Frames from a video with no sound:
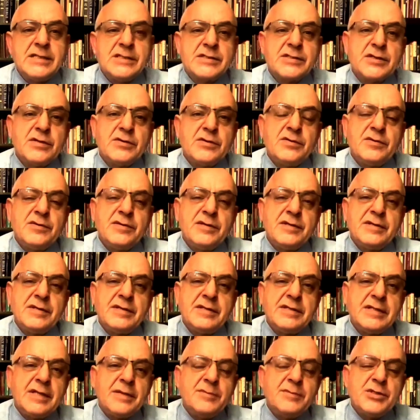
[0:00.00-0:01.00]
So
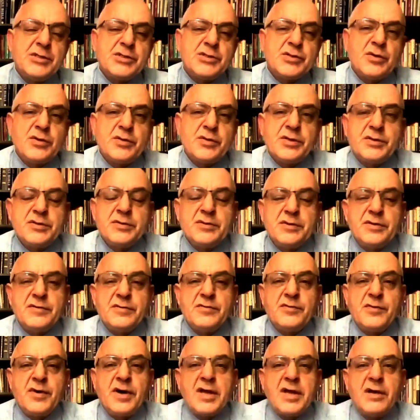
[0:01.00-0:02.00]
let me show you
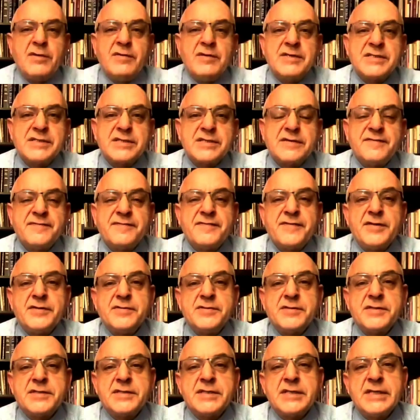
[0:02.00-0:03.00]
why I was
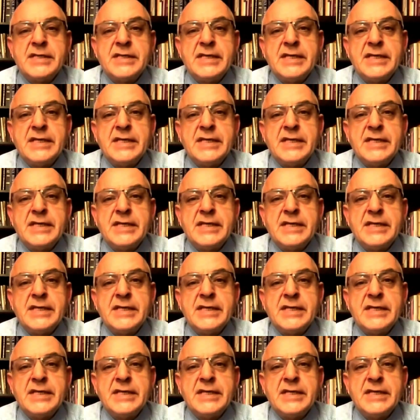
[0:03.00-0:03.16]
confused.